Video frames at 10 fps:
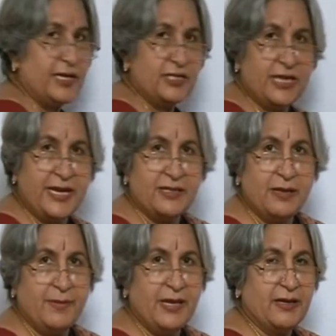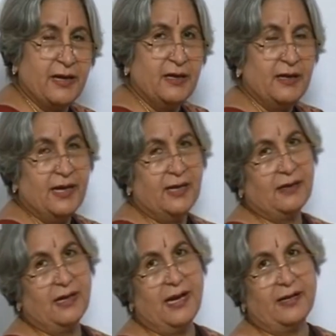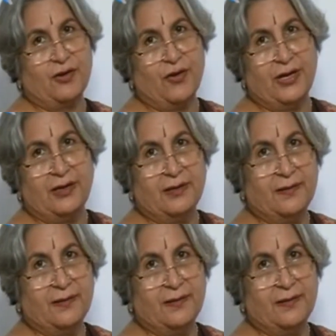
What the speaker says: can change the beaker and collect oil.